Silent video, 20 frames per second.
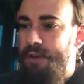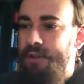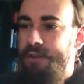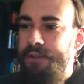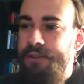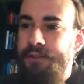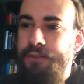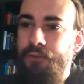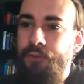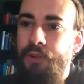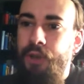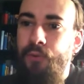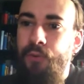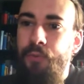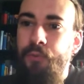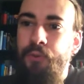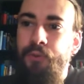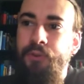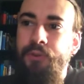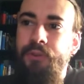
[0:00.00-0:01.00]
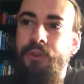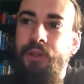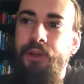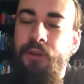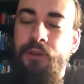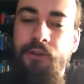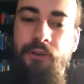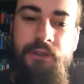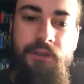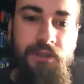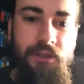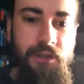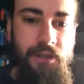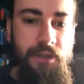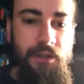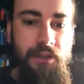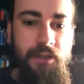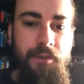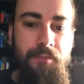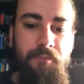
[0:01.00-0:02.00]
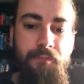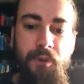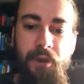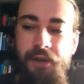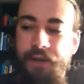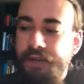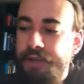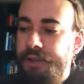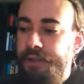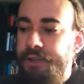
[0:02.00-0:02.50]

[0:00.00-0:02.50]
So now I'm going to talk pretty